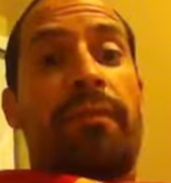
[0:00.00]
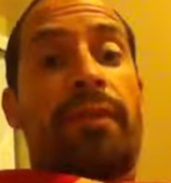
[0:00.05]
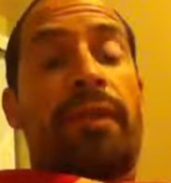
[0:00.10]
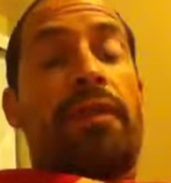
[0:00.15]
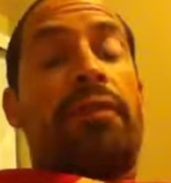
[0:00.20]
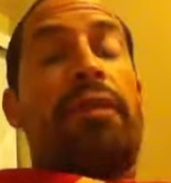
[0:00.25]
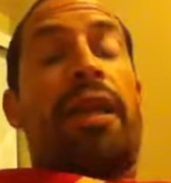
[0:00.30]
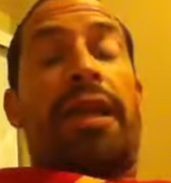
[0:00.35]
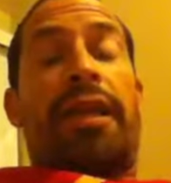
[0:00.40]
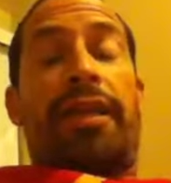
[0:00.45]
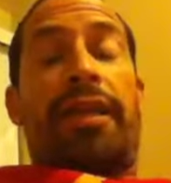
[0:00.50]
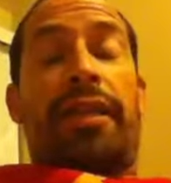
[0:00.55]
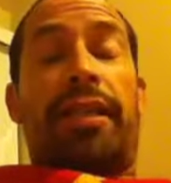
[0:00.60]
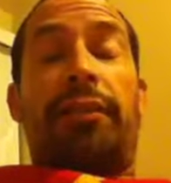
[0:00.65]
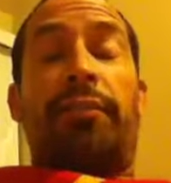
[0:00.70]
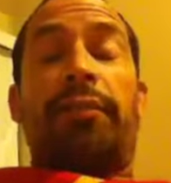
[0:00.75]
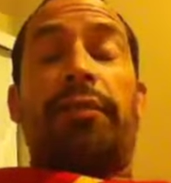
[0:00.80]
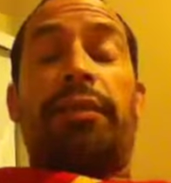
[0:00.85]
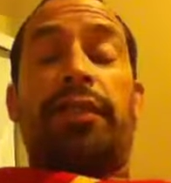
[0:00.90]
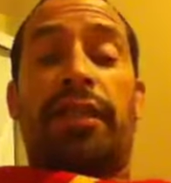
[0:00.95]
Granted, he
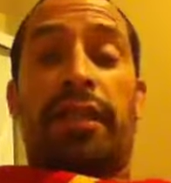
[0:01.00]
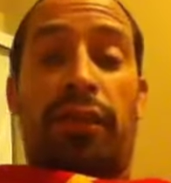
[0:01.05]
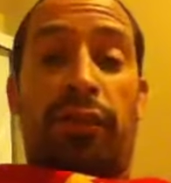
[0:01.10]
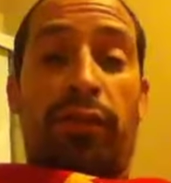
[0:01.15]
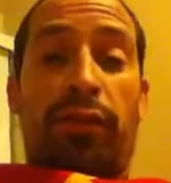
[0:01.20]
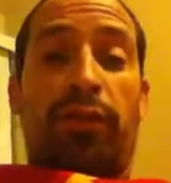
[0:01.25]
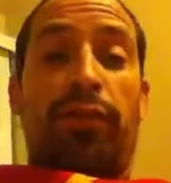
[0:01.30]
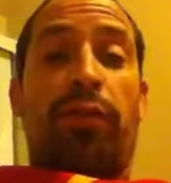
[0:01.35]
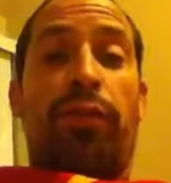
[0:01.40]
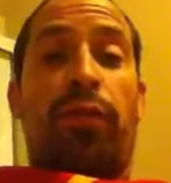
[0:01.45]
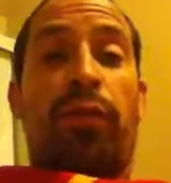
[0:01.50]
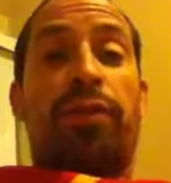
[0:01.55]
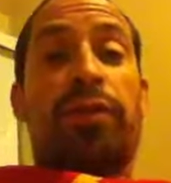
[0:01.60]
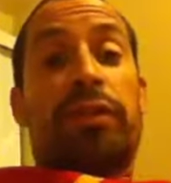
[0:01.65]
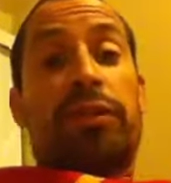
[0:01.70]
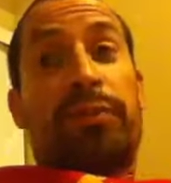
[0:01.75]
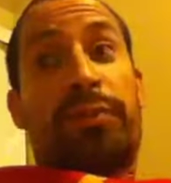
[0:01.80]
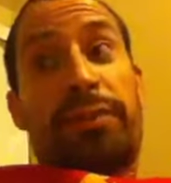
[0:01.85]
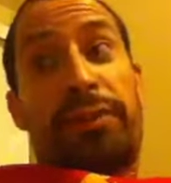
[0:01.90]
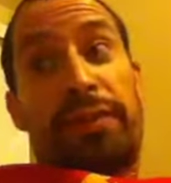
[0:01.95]
was killed for
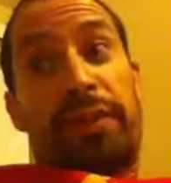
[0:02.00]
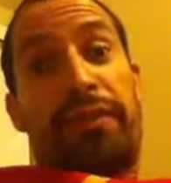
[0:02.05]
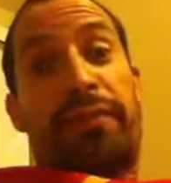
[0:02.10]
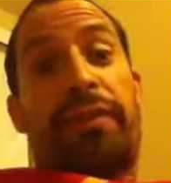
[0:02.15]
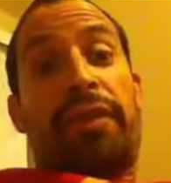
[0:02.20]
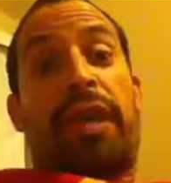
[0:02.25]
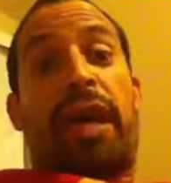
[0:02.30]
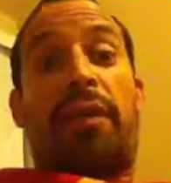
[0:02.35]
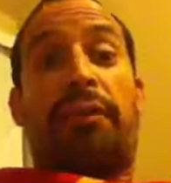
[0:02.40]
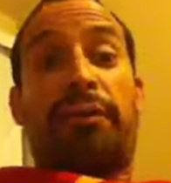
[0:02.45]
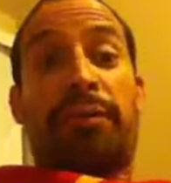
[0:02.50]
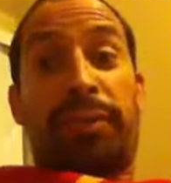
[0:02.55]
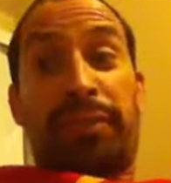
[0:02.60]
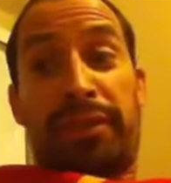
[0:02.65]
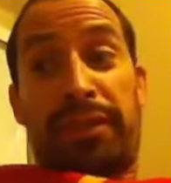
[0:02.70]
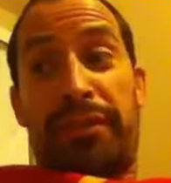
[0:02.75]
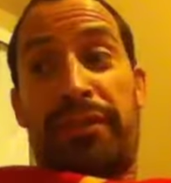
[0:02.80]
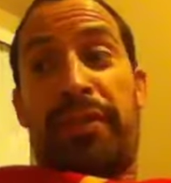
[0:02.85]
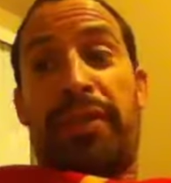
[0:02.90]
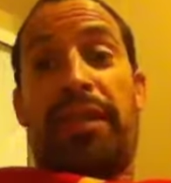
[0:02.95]
how
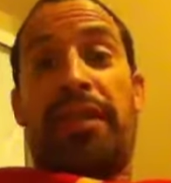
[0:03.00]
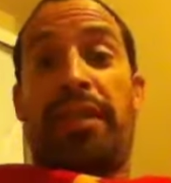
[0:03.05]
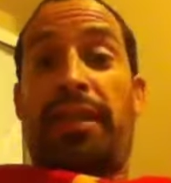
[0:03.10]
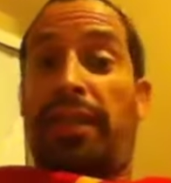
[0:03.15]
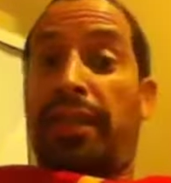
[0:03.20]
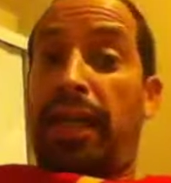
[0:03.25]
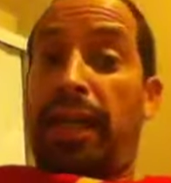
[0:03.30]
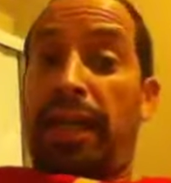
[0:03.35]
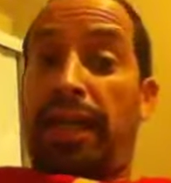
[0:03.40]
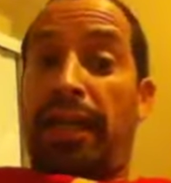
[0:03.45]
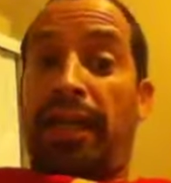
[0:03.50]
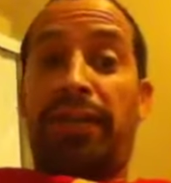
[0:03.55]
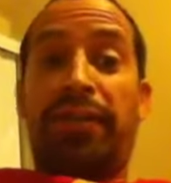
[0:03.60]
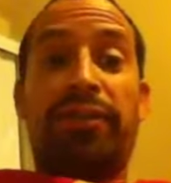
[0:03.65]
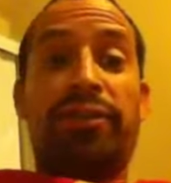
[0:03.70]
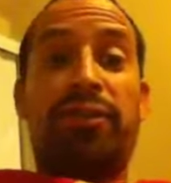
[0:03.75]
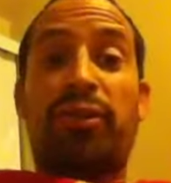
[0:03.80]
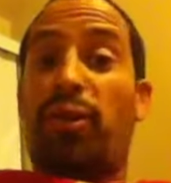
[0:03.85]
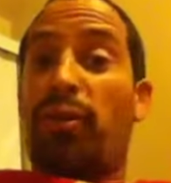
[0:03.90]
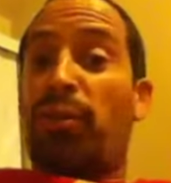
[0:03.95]
specific he got, and
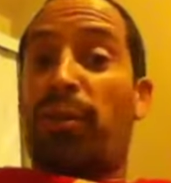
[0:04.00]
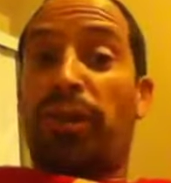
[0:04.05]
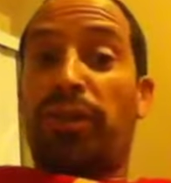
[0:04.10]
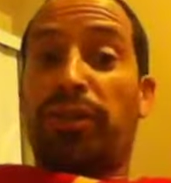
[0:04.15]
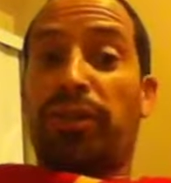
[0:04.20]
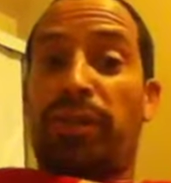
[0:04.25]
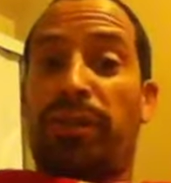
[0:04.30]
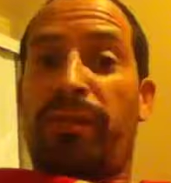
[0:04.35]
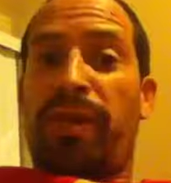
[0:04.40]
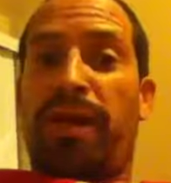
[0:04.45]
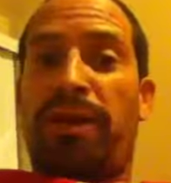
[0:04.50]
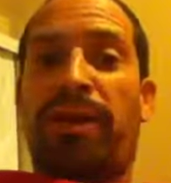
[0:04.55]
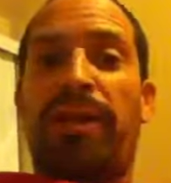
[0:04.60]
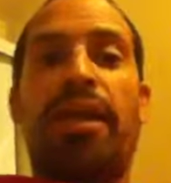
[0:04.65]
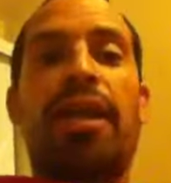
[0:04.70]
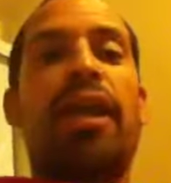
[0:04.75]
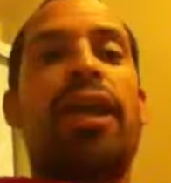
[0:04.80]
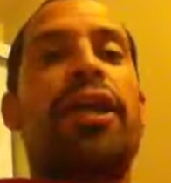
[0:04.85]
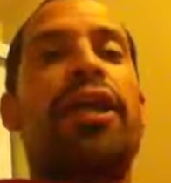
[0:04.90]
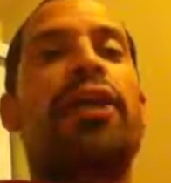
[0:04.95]
there's no question about it.
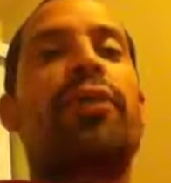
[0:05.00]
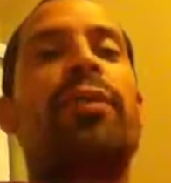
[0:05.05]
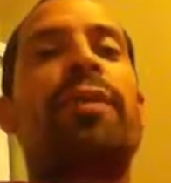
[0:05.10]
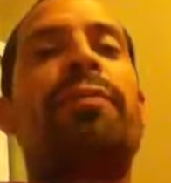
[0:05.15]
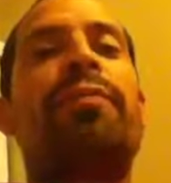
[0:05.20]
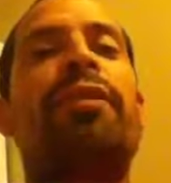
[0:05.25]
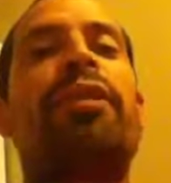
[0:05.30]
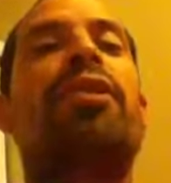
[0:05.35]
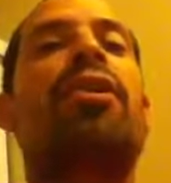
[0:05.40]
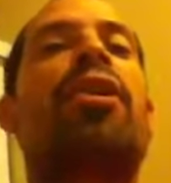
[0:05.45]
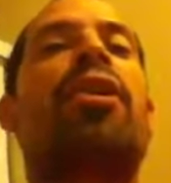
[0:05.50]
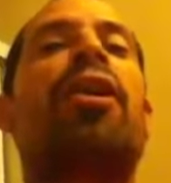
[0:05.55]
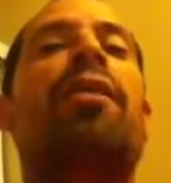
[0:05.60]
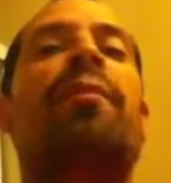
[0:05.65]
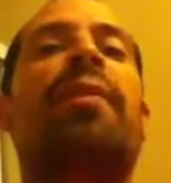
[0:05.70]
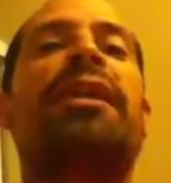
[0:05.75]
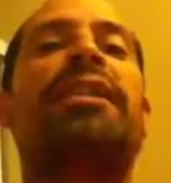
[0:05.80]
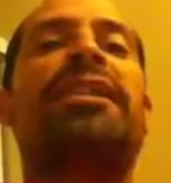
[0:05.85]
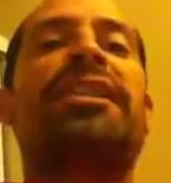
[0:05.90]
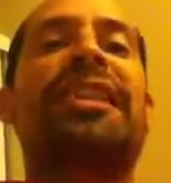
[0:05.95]
Huey P. Long
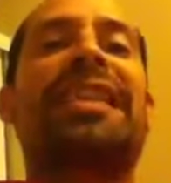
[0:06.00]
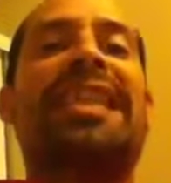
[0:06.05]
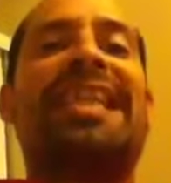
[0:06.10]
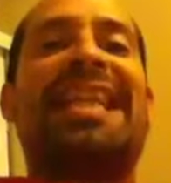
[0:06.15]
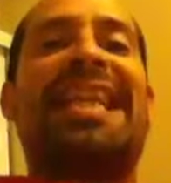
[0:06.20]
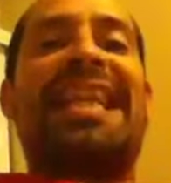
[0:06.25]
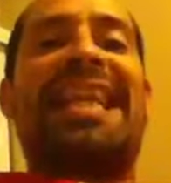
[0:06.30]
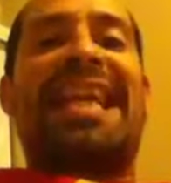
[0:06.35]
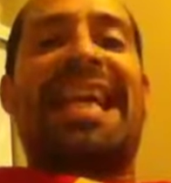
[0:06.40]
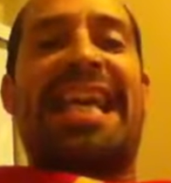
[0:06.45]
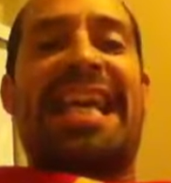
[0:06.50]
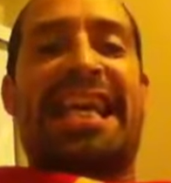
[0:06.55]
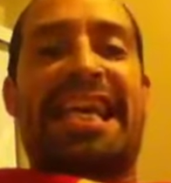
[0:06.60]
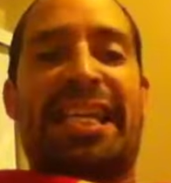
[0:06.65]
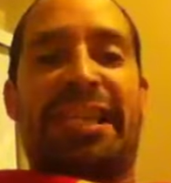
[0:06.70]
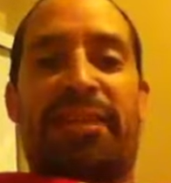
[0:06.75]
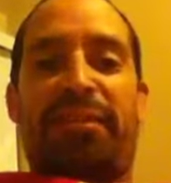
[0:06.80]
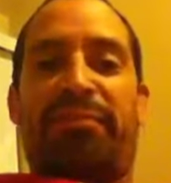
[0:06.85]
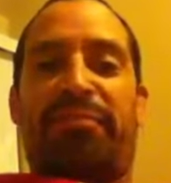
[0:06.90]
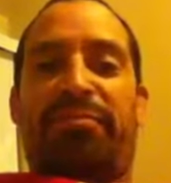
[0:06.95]
mentioned
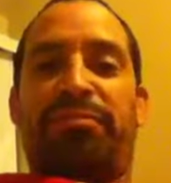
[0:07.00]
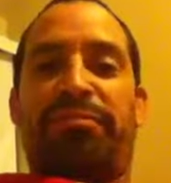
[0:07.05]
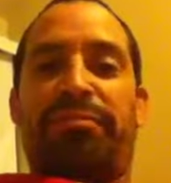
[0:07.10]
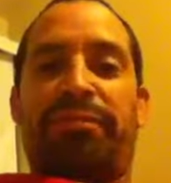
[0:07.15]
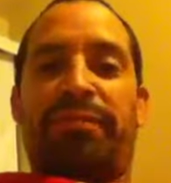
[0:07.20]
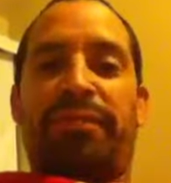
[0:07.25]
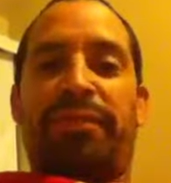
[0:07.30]
names.